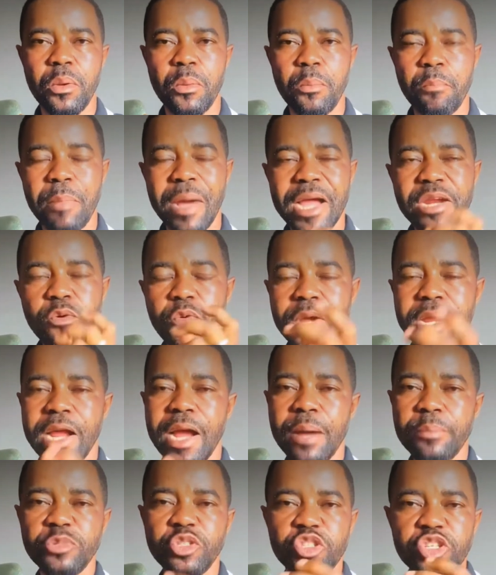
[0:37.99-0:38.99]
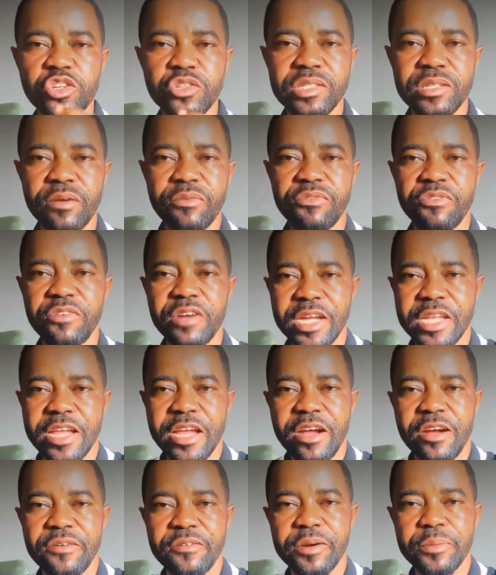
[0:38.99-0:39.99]
By the way, I'm Junior Safa
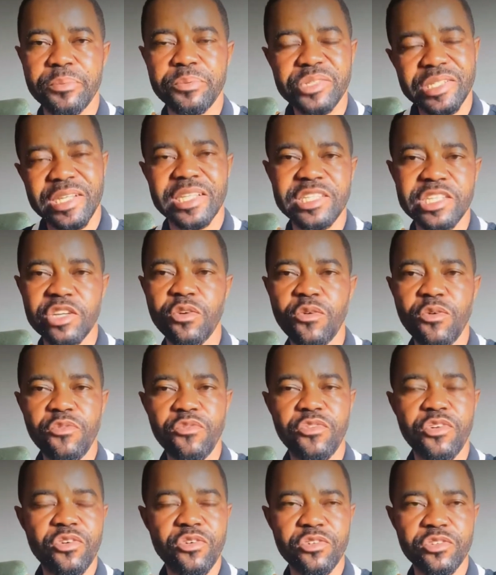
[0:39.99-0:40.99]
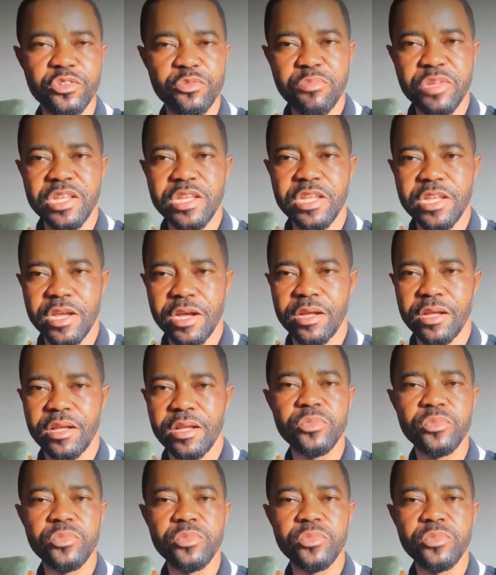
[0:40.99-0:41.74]
here representing Go for Growth Media.